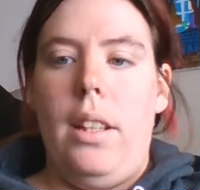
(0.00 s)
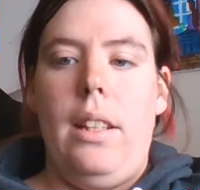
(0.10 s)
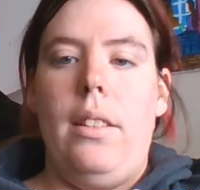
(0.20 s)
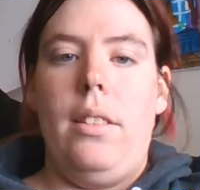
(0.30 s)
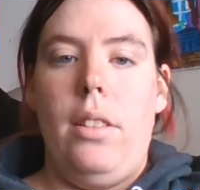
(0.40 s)

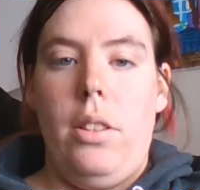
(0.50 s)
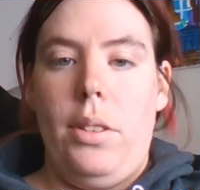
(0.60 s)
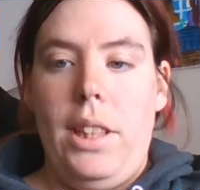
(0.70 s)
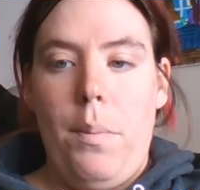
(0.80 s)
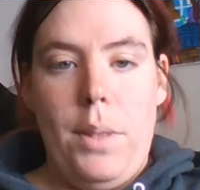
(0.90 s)
and
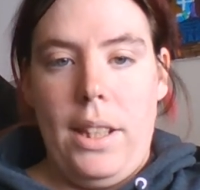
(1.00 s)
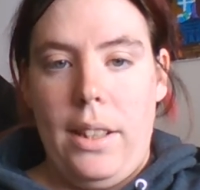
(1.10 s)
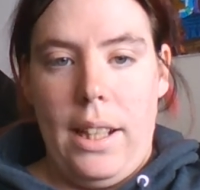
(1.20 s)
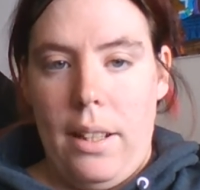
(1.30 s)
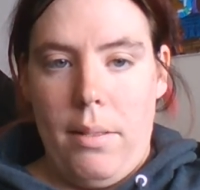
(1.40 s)
attempting
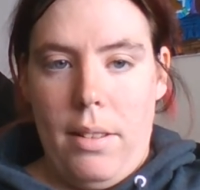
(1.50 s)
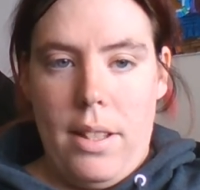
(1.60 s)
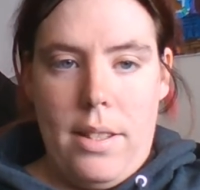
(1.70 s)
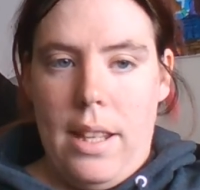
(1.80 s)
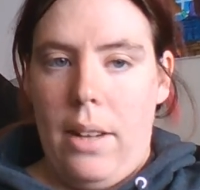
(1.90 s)
to get this